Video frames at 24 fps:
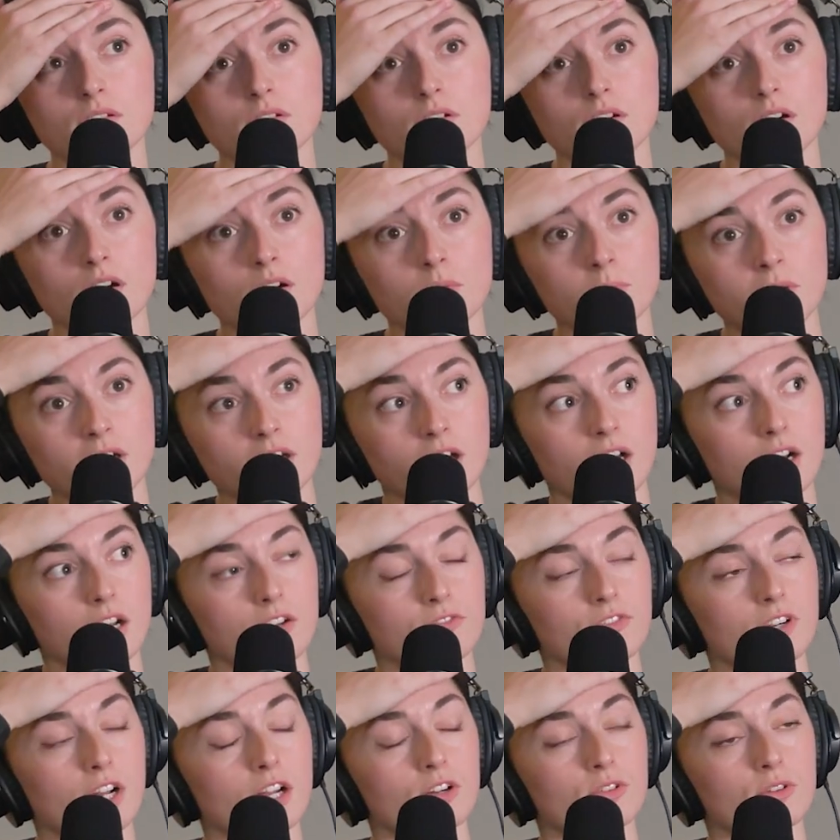oh my God, I
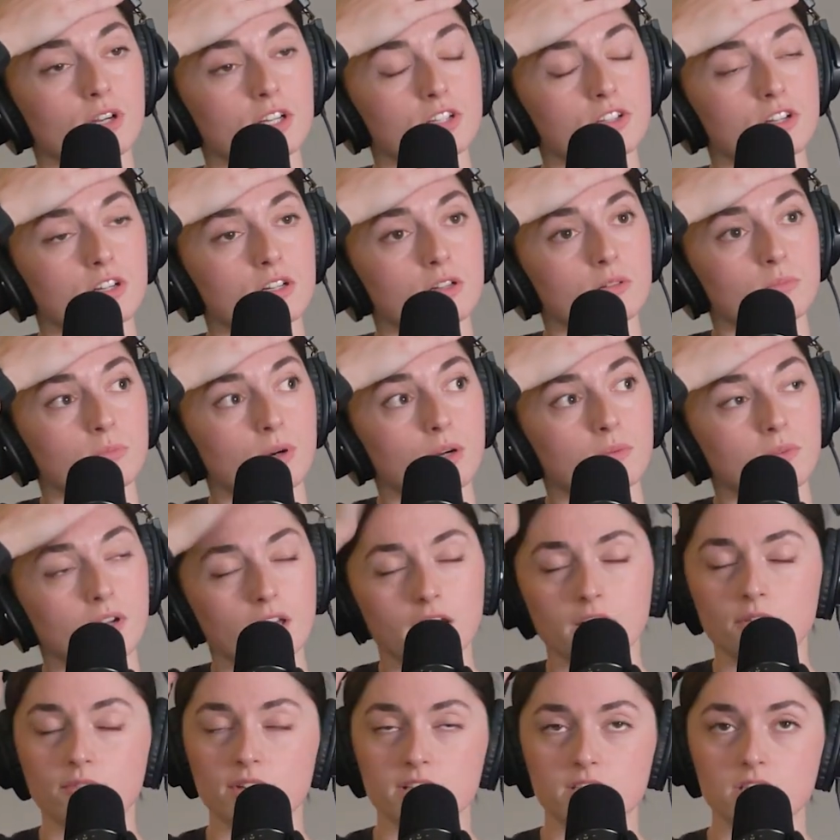forgot who I shared an apartment.
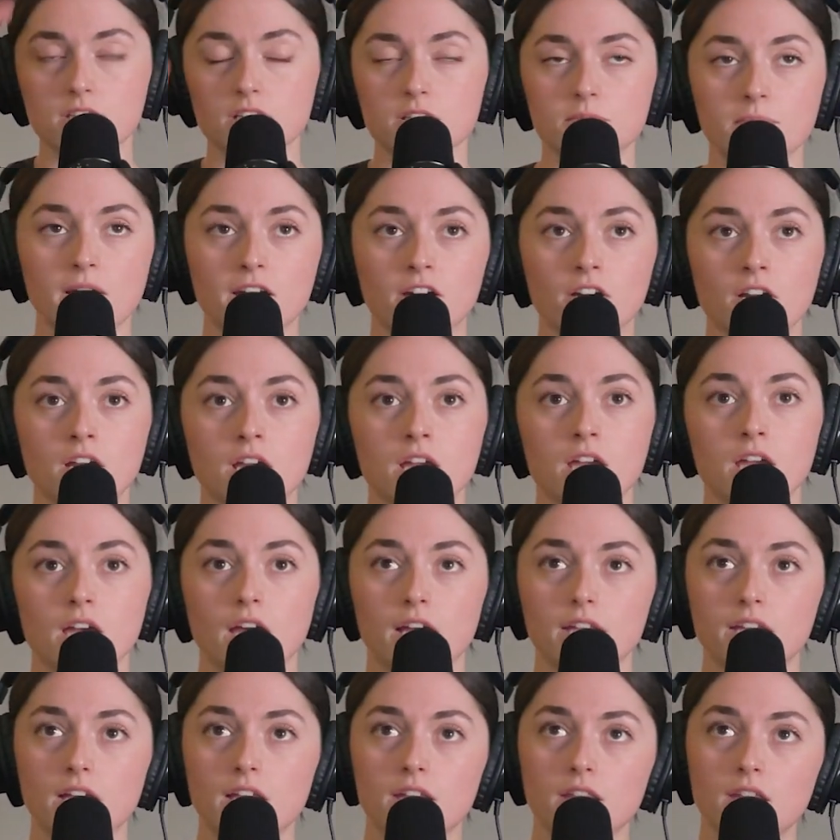Anyways, doesn't matter.
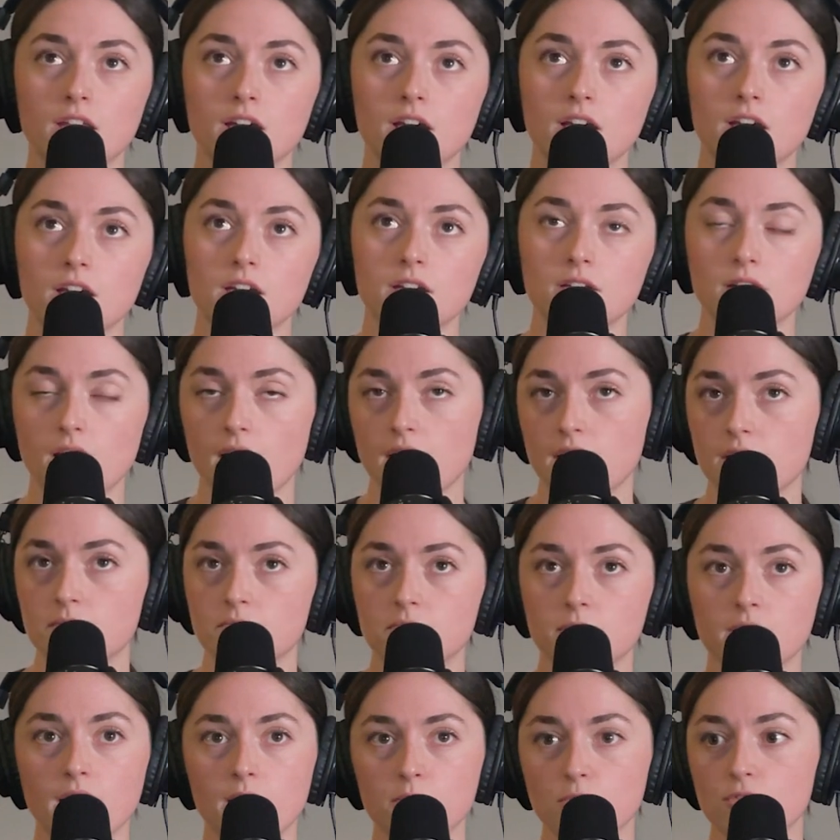And then I
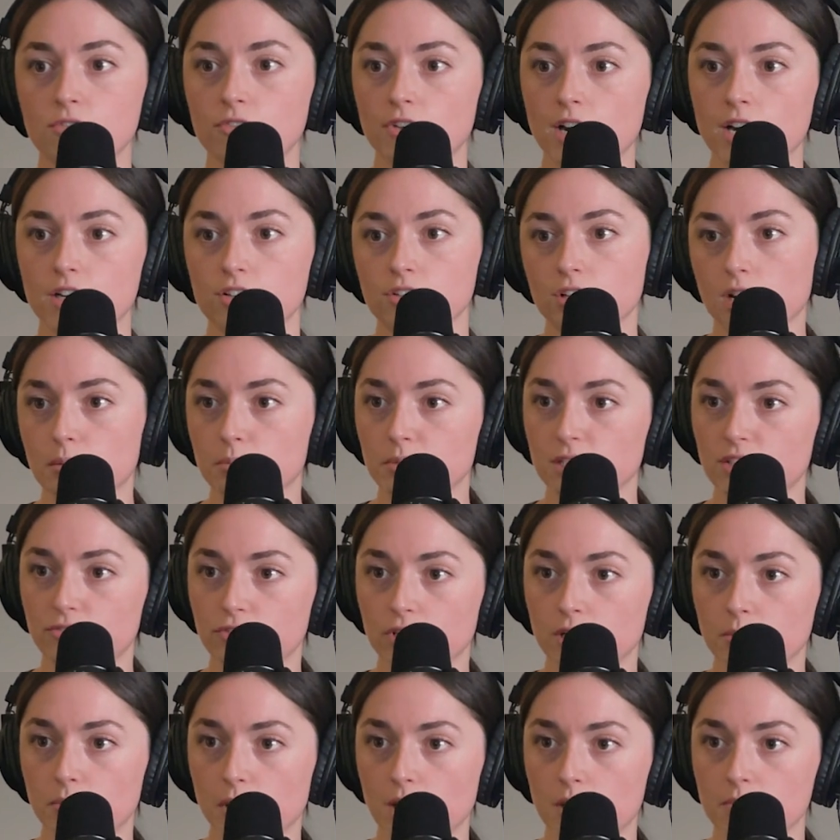got moved around to a couple
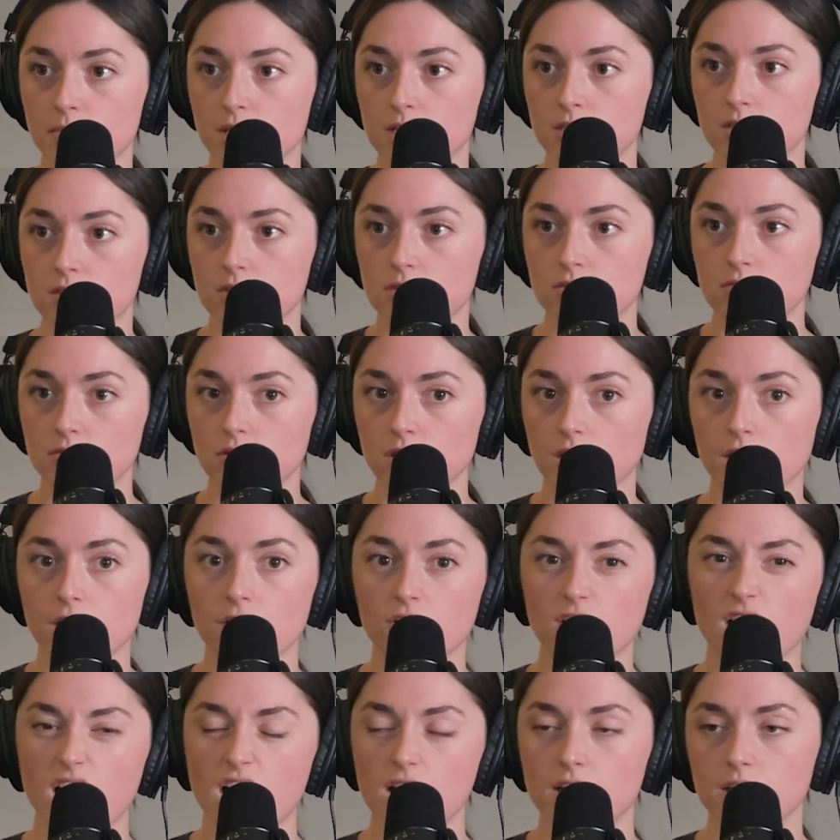different apartments
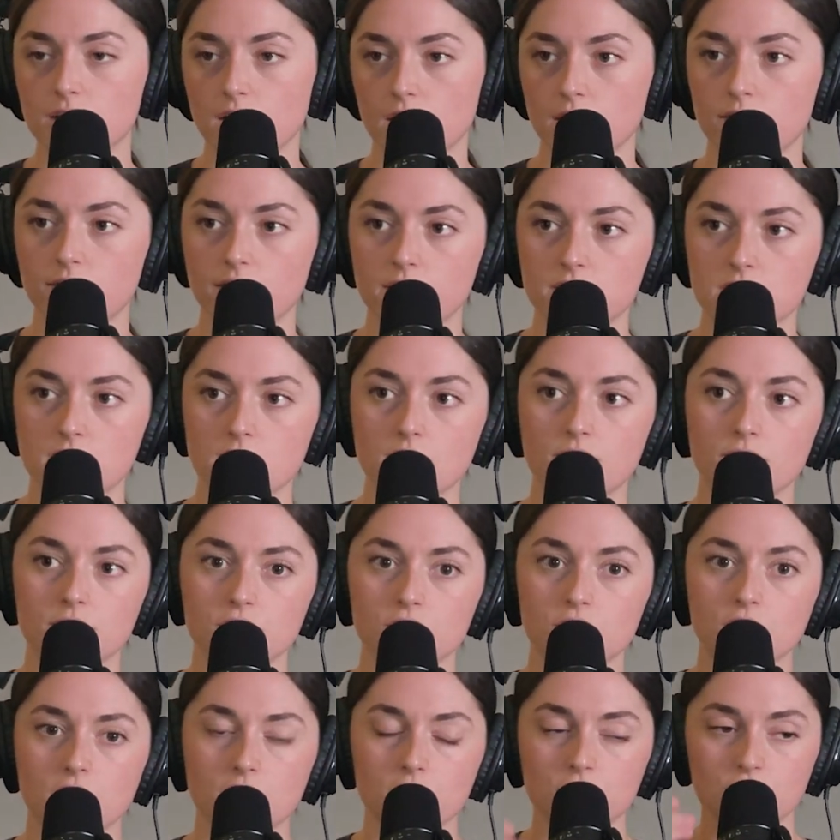later on, kind of as they were
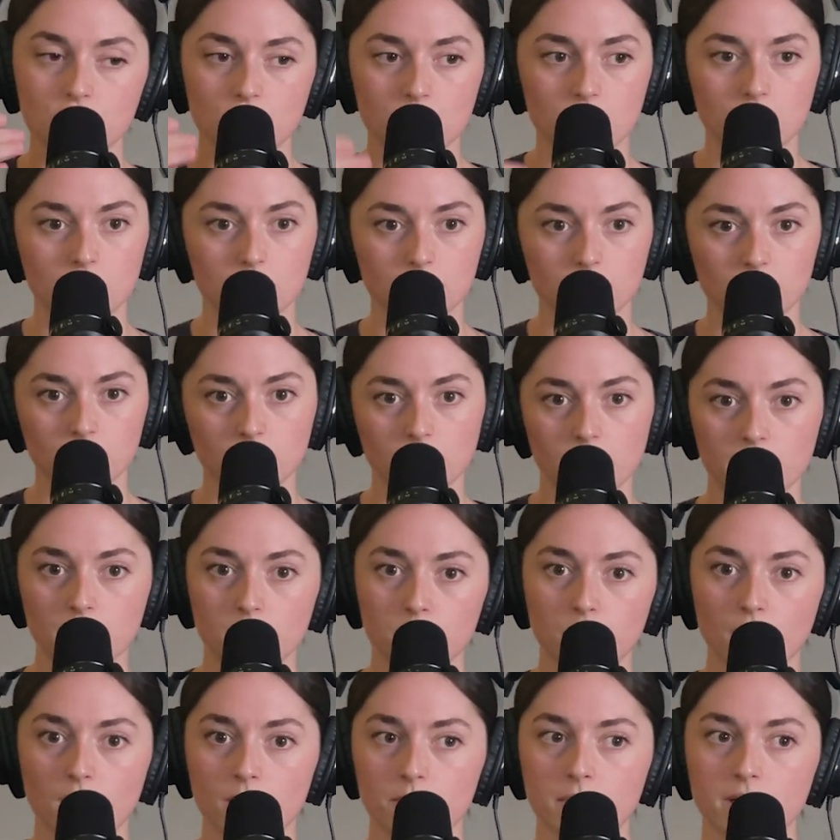changing like
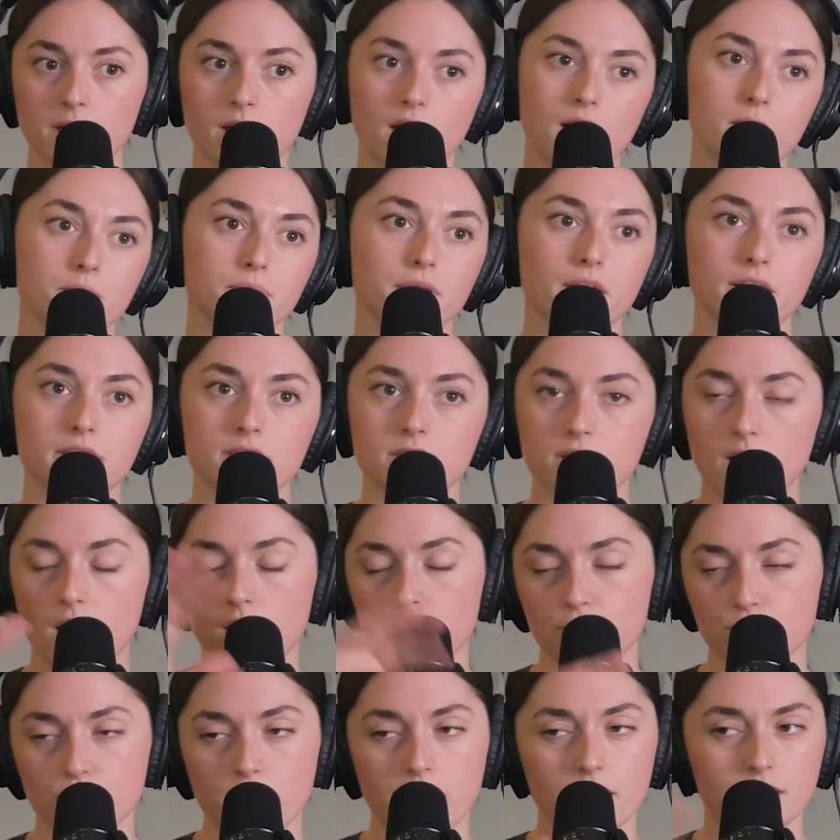apartment complex
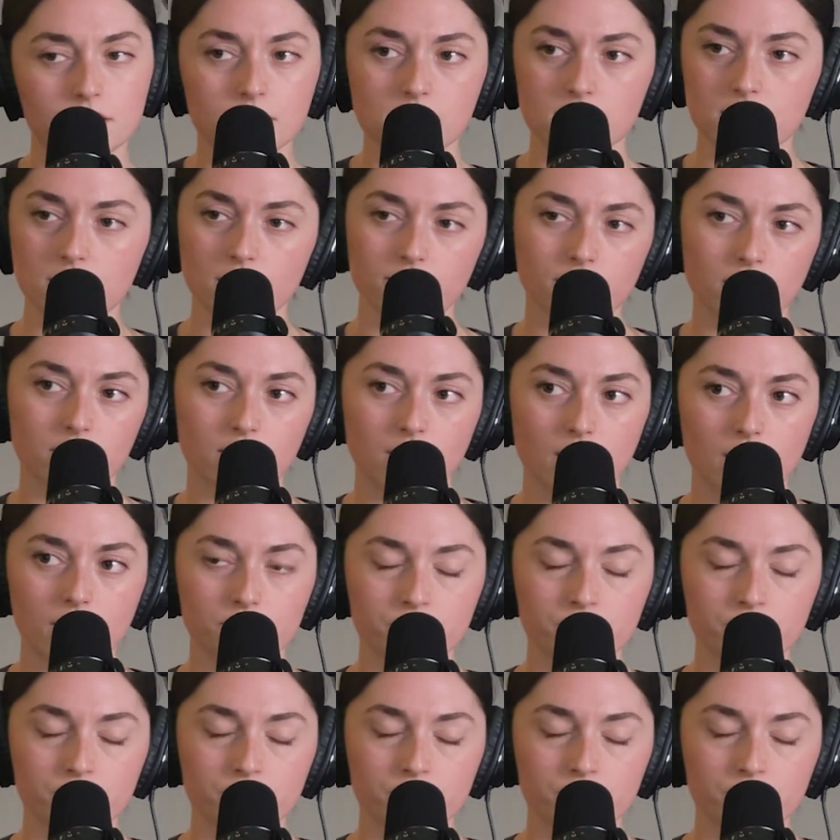contracts and stuff like that.